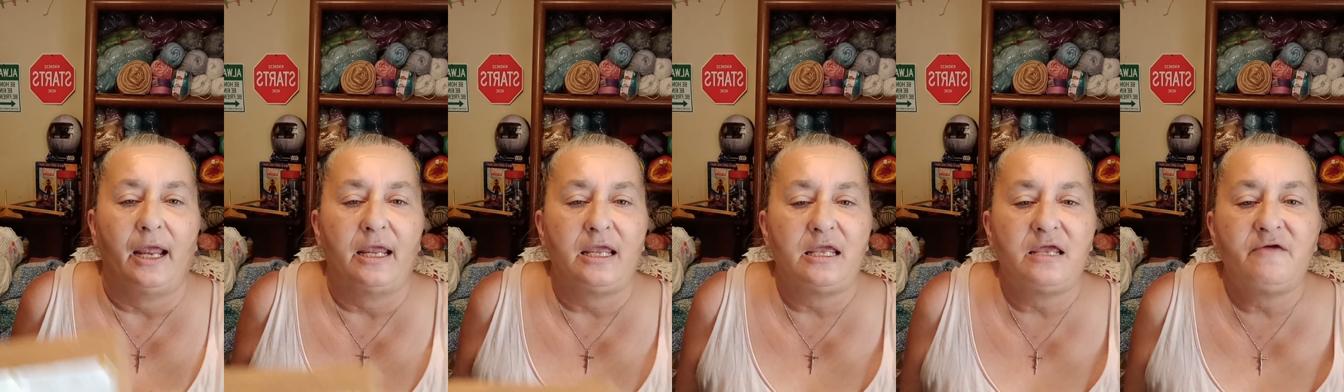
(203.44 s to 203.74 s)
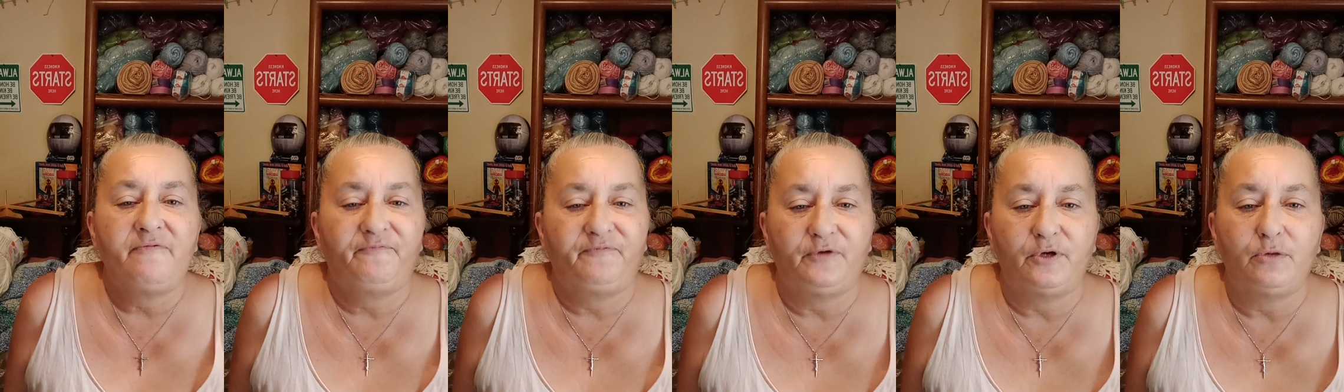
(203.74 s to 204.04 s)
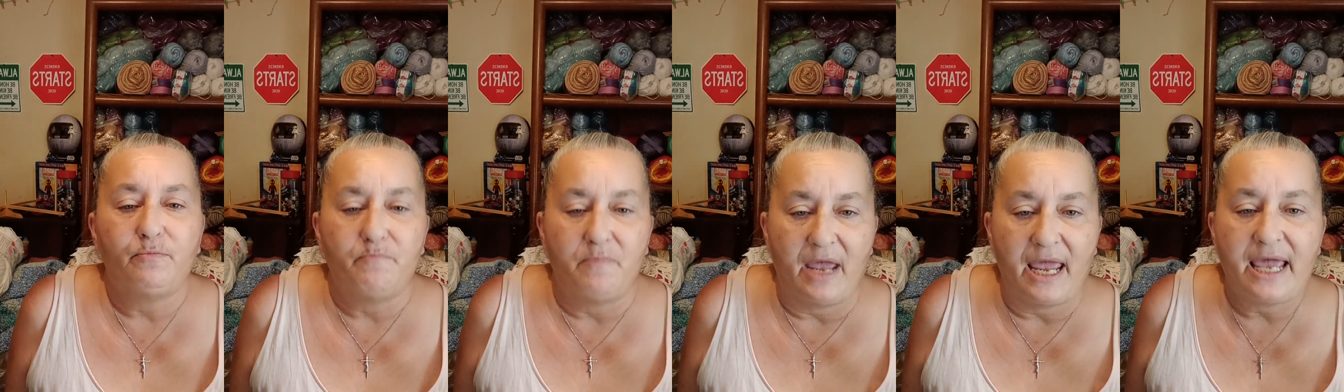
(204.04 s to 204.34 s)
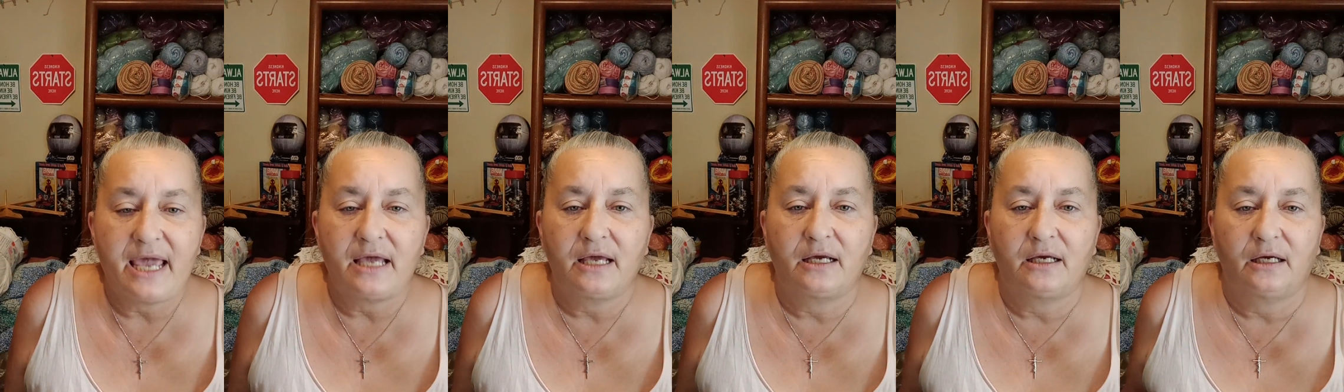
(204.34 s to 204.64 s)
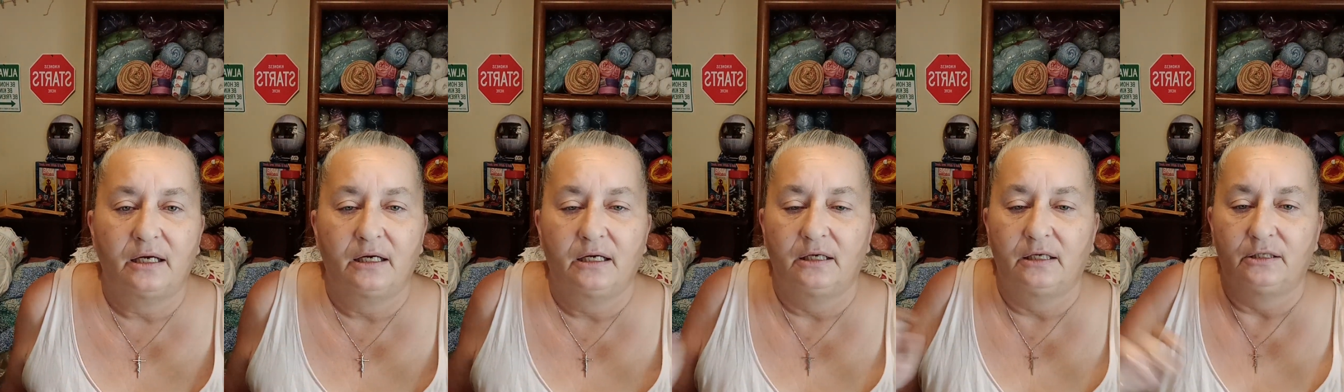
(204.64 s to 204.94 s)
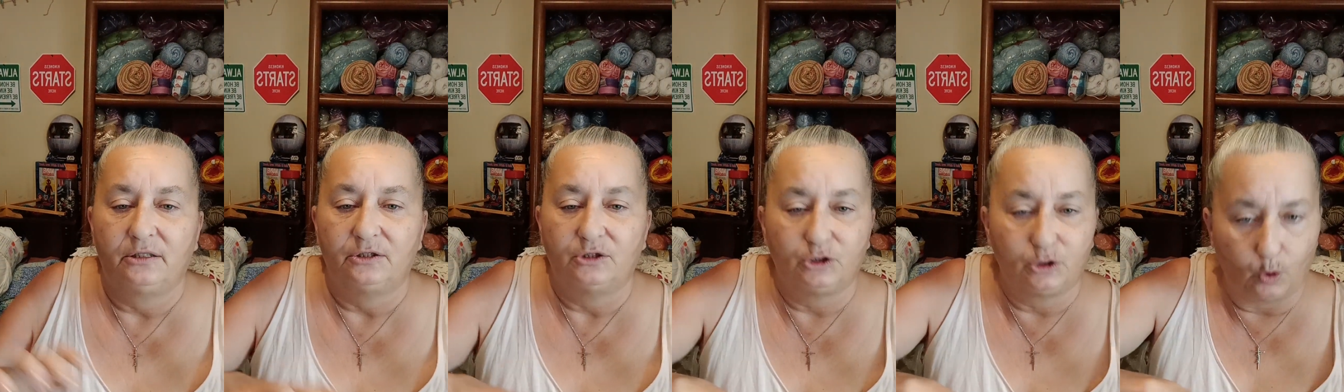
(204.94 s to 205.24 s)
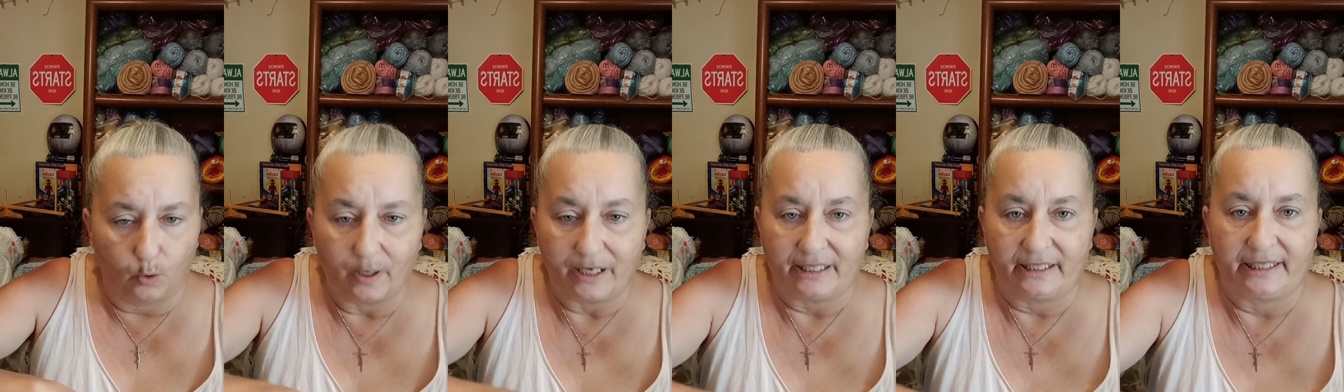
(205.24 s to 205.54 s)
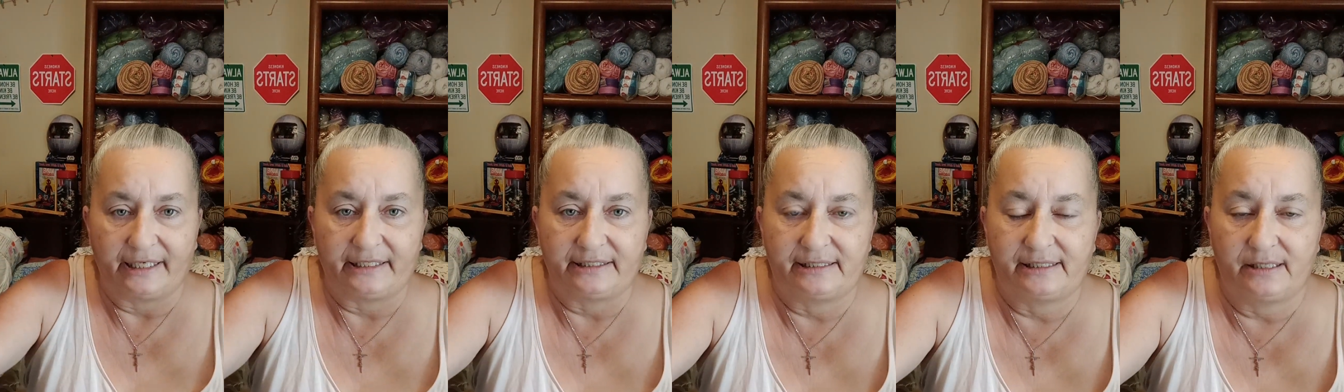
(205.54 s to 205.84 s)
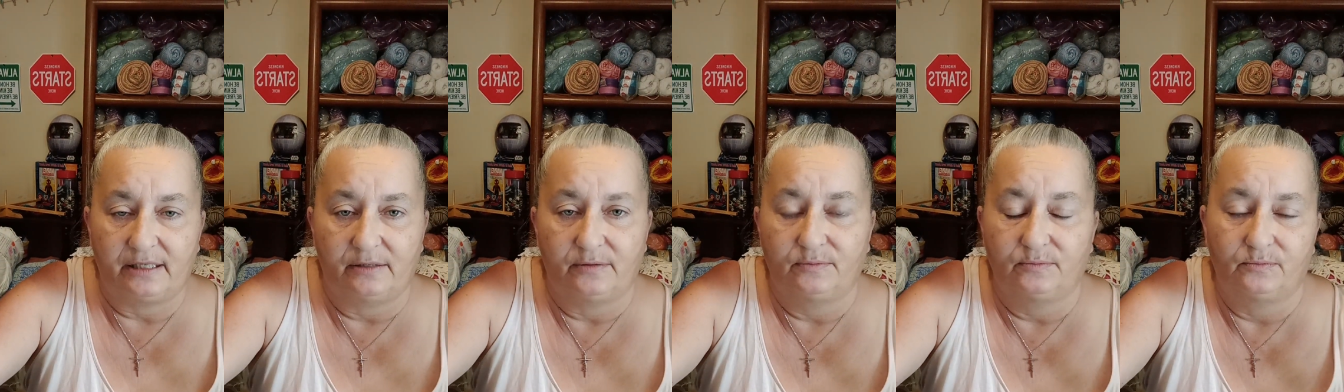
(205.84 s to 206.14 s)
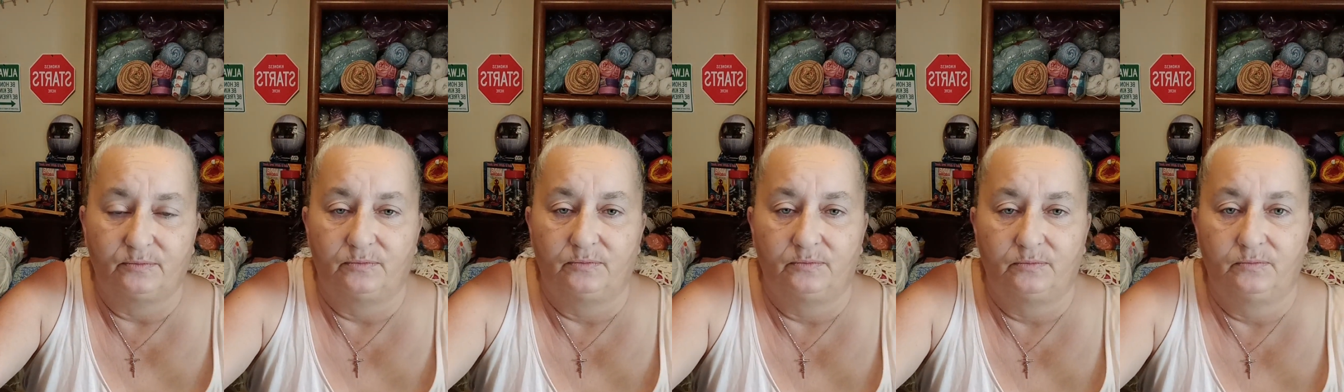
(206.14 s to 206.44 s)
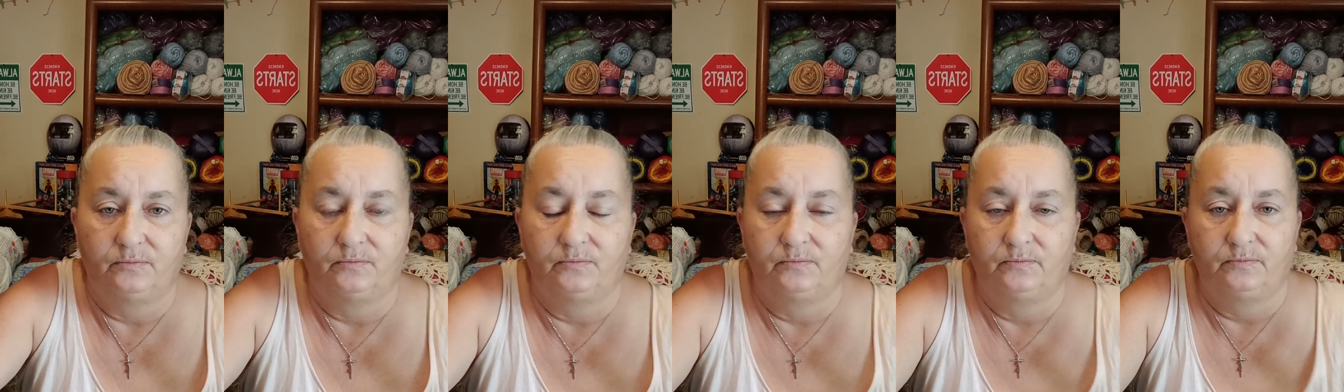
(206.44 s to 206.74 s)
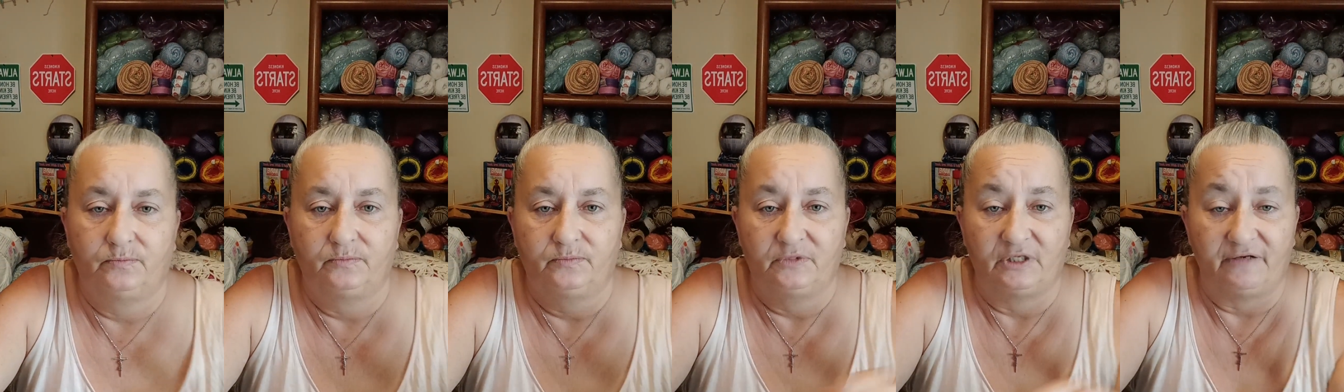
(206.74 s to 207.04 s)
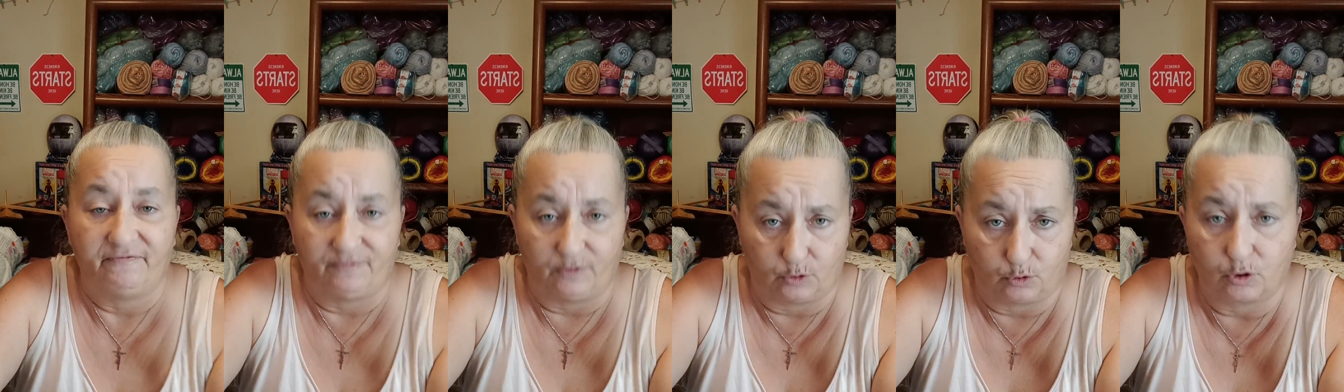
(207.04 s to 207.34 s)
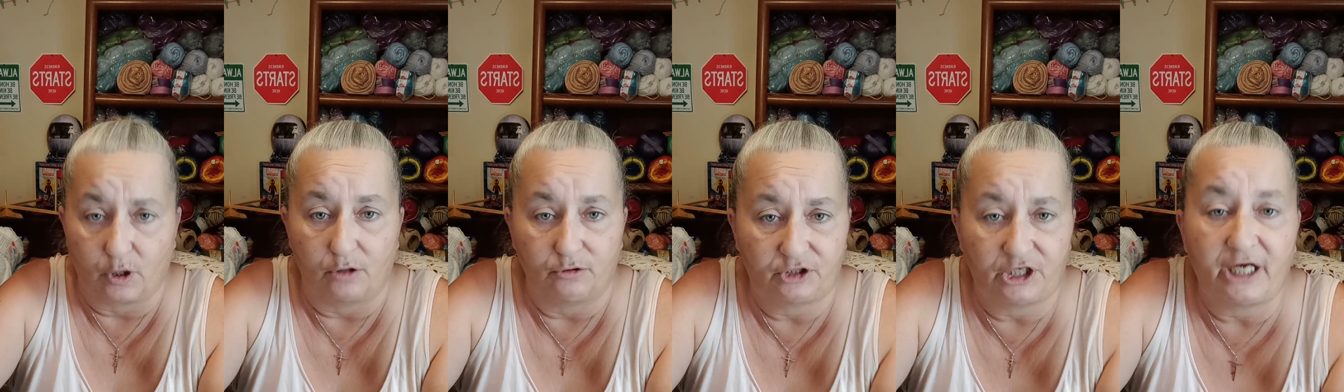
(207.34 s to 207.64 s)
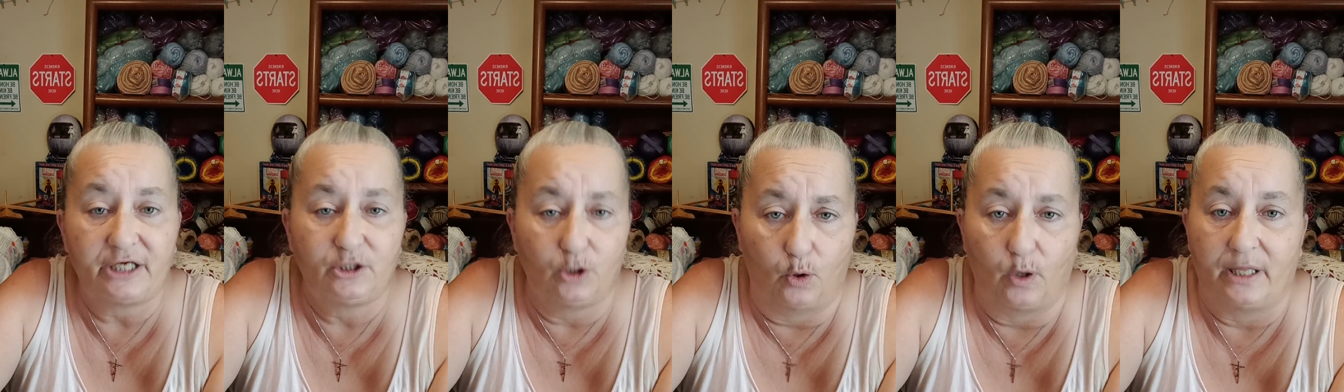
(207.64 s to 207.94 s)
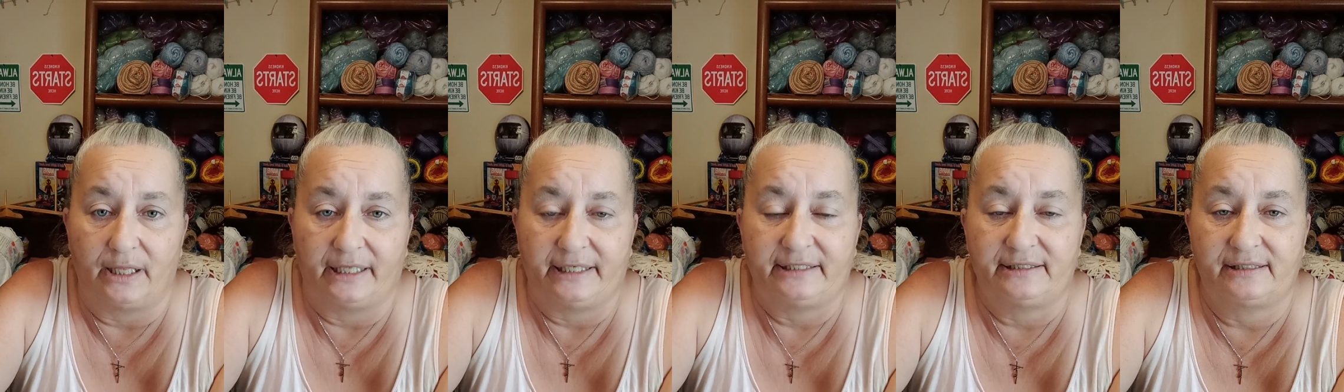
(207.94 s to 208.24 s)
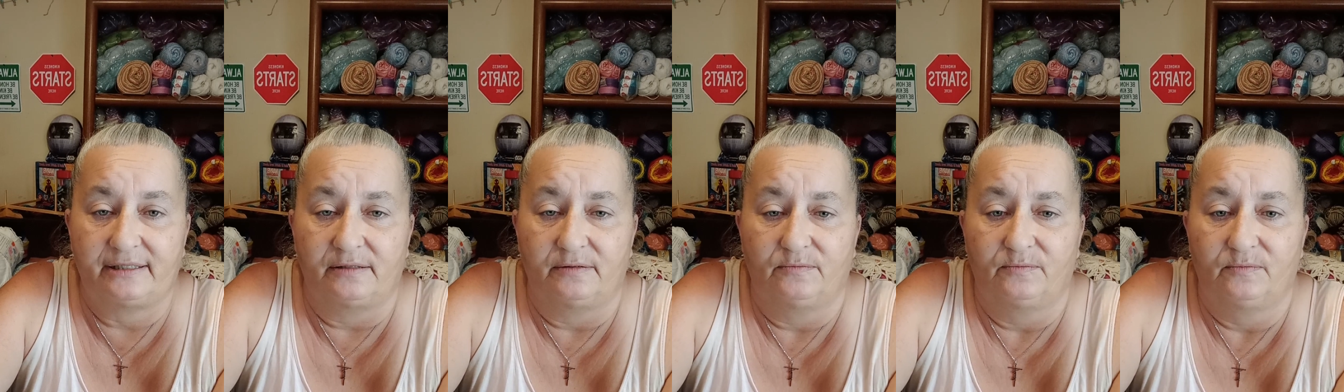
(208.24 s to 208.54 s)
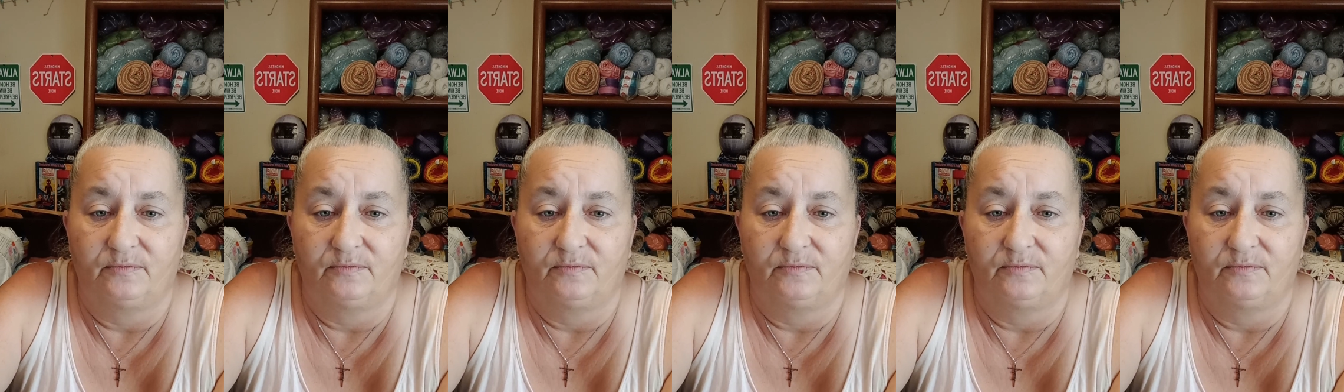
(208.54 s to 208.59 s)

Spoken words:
If you make doilies, if you crochet doilies,